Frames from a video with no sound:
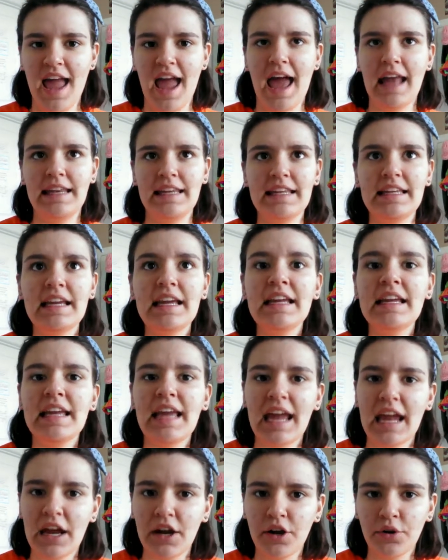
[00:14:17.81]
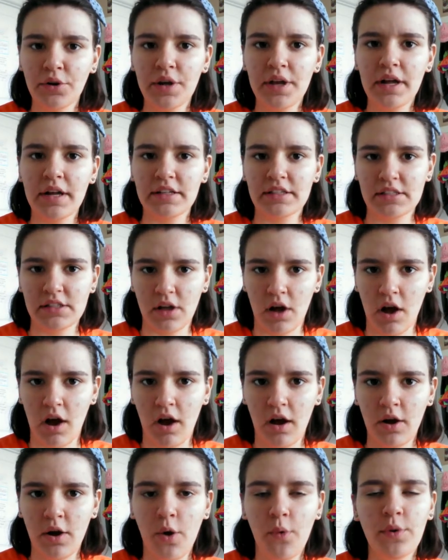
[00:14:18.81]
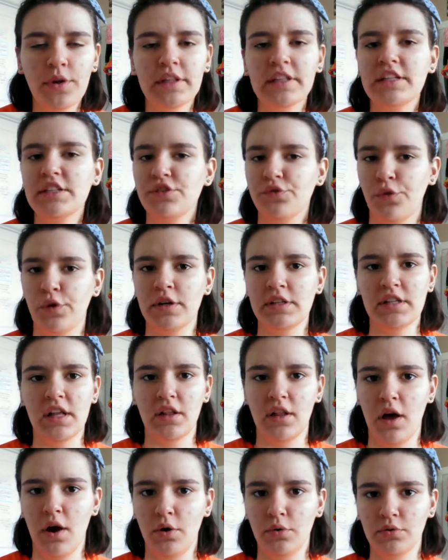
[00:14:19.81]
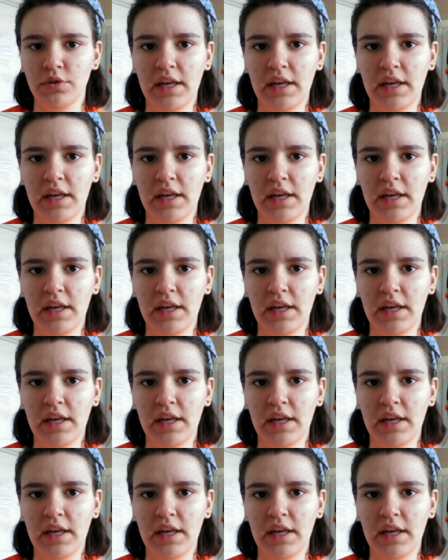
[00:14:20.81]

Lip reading: And he can carry a song with his voice alone.